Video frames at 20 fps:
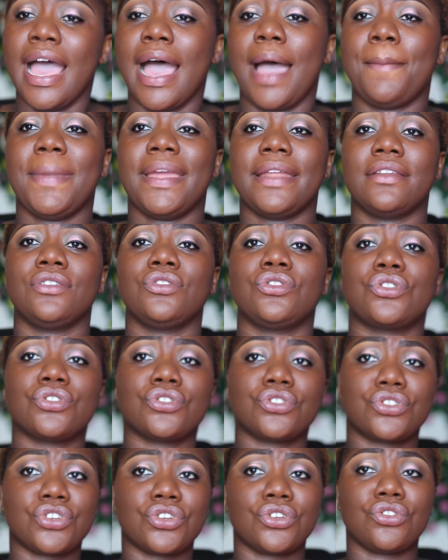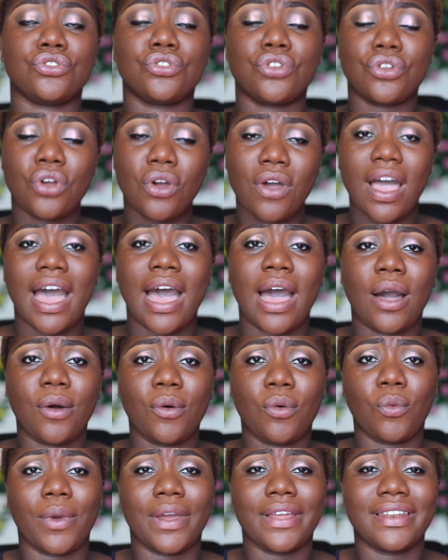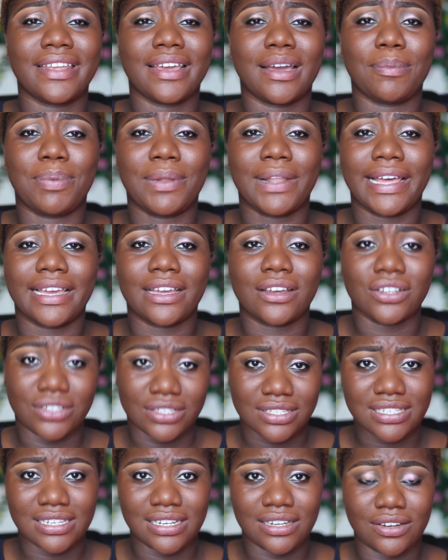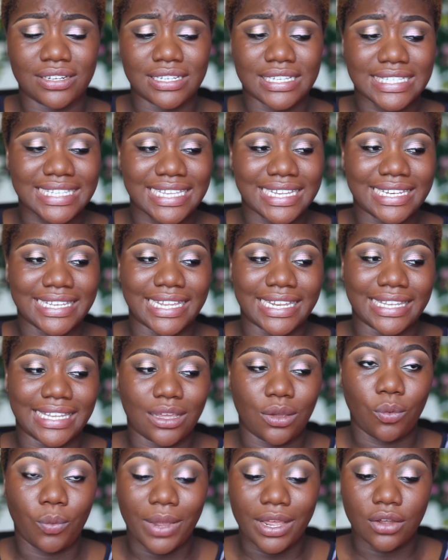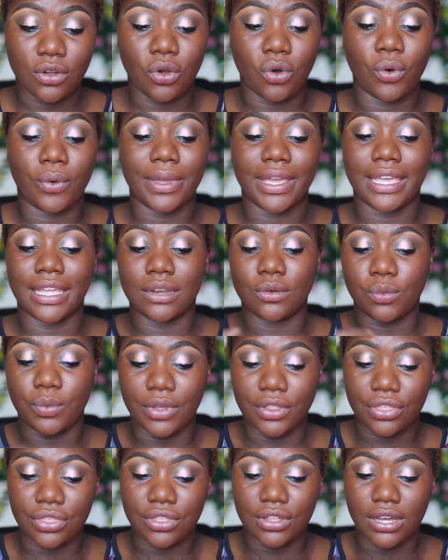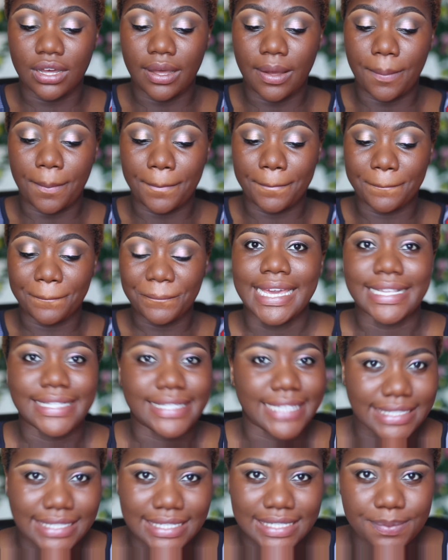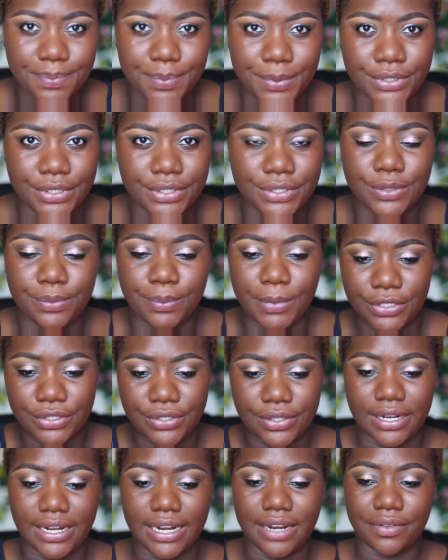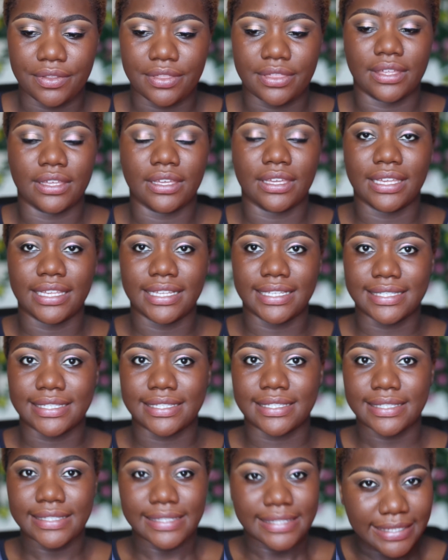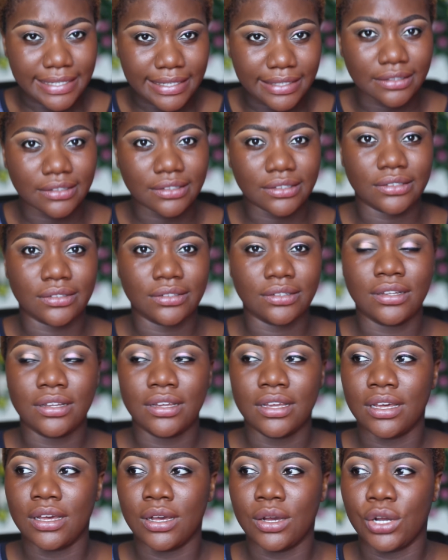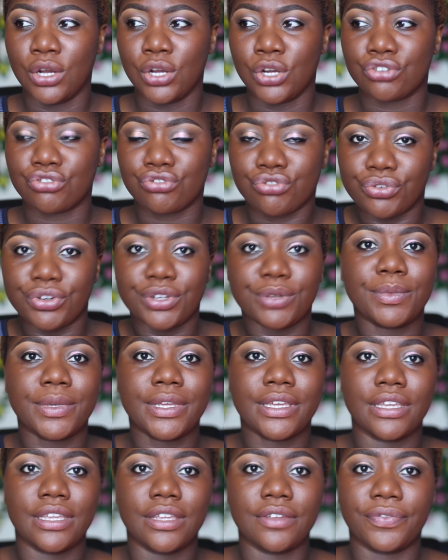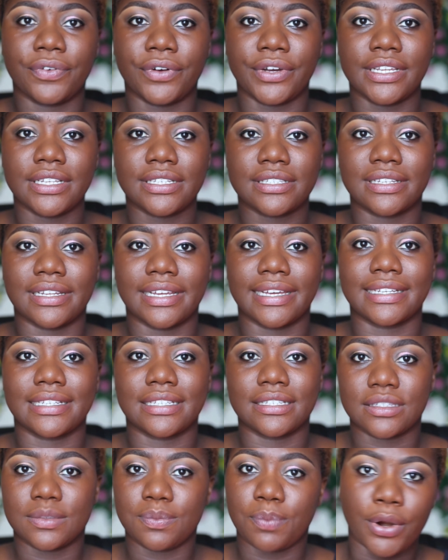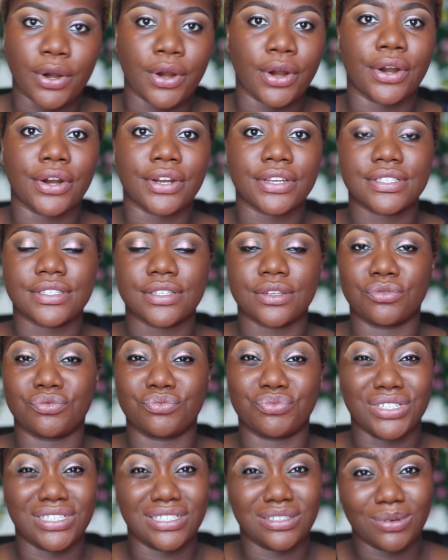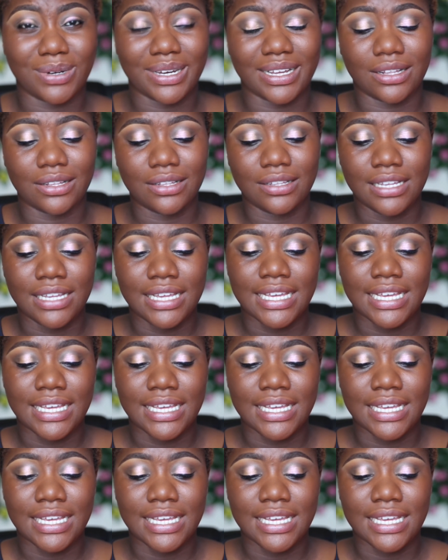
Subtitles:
I mean, you know how when they apply concealer on the skin, then they go in with a setting spray just to make sure that everything is still creamy for it to like disperse really well.